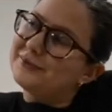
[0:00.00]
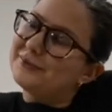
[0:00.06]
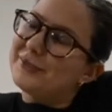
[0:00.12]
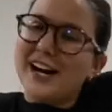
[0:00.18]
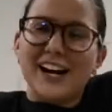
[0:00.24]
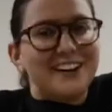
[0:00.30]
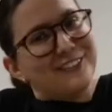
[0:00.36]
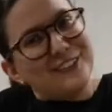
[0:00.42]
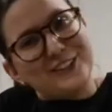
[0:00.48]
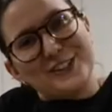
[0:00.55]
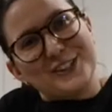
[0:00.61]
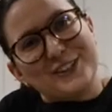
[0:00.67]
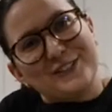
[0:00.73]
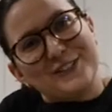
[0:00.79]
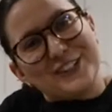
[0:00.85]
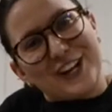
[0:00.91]
my
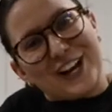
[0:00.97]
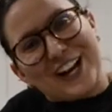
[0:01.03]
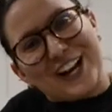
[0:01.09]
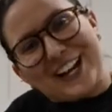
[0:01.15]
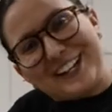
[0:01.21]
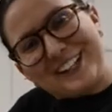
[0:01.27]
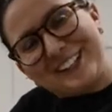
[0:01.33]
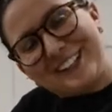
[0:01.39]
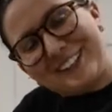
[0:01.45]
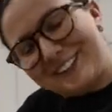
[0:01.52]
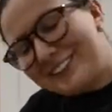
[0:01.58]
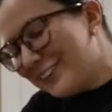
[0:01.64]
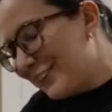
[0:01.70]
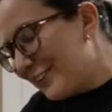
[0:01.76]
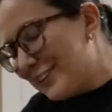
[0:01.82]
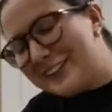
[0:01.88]
version of chai,
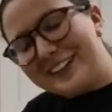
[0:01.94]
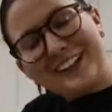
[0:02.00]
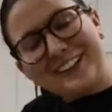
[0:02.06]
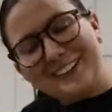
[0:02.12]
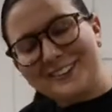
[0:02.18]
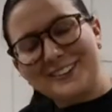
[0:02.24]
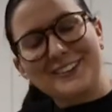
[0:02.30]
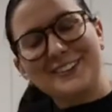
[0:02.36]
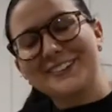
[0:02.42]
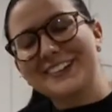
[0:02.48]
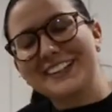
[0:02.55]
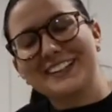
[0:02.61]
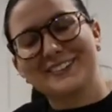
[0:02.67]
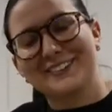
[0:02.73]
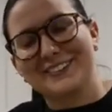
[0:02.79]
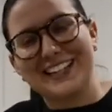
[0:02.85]
so you guys don't
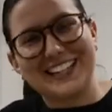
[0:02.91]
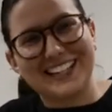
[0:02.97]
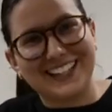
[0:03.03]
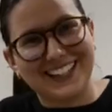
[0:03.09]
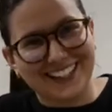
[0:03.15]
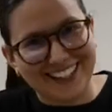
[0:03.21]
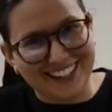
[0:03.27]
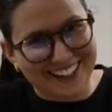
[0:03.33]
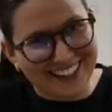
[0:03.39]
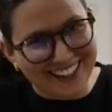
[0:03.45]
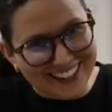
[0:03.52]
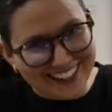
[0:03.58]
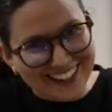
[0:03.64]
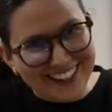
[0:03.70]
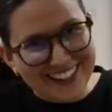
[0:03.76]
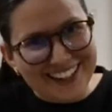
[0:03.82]
kill me.
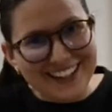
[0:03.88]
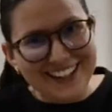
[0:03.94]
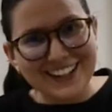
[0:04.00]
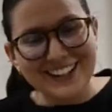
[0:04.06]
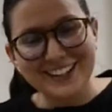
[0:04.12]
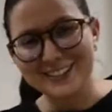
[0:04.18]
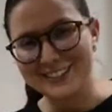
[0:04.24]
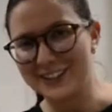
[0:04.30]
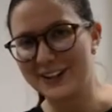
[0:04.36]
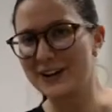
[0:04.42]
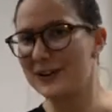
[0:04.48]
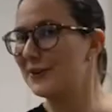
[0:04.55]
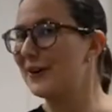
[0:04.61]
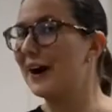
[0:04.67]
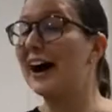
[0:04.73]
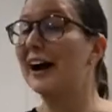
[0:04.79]

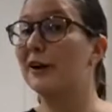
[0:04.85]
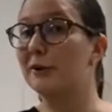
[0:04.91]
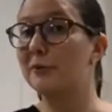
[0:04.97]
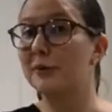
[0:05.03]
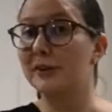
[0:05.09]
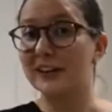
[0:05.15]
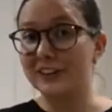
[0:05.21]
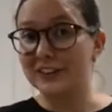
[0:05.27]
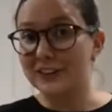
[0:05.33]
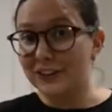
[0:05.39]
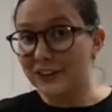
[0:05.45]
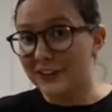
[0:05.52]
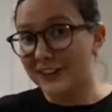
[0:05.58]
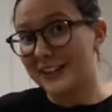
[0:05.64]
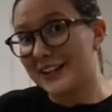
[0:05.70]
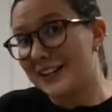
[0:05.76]
So I hope you guys
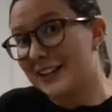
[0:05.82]
are